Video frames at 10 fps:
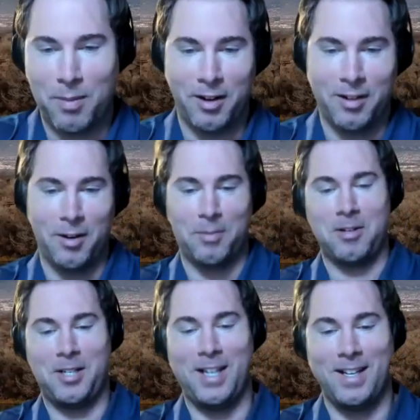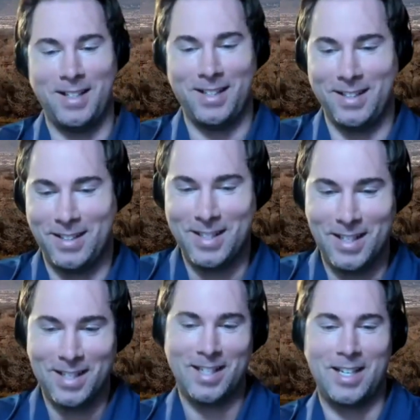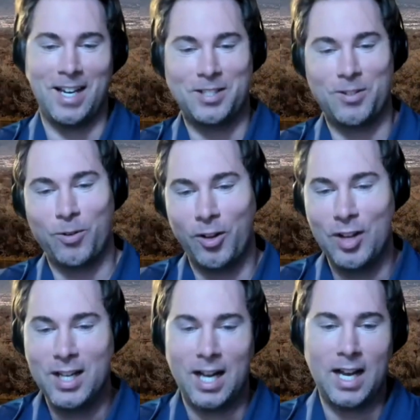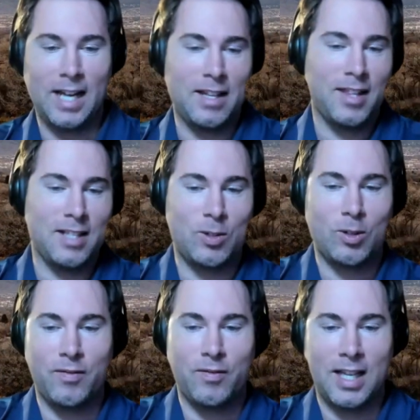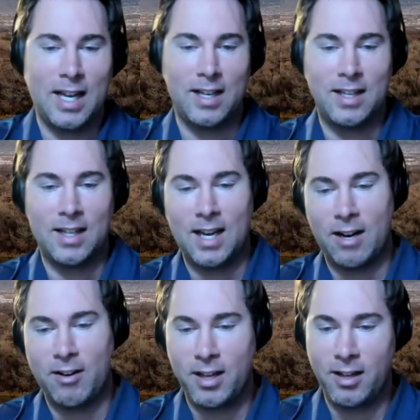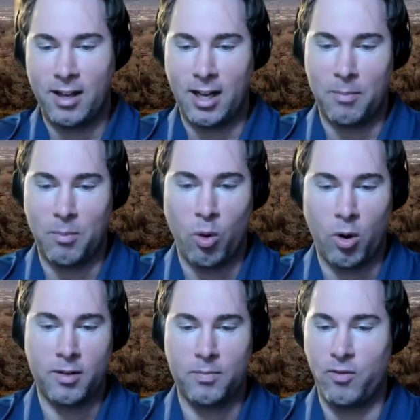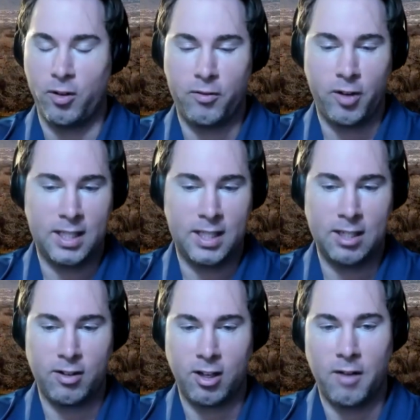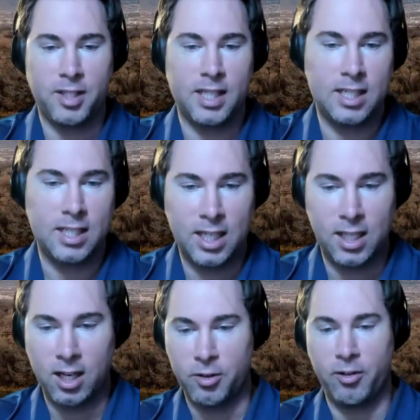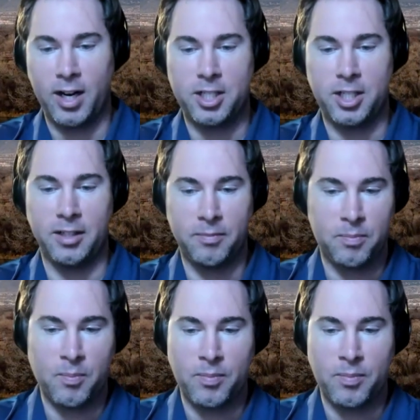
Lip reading: Empire emperors. The Augusta rule. Anything sort of in that area, or feel free to steer the conversation in another direction.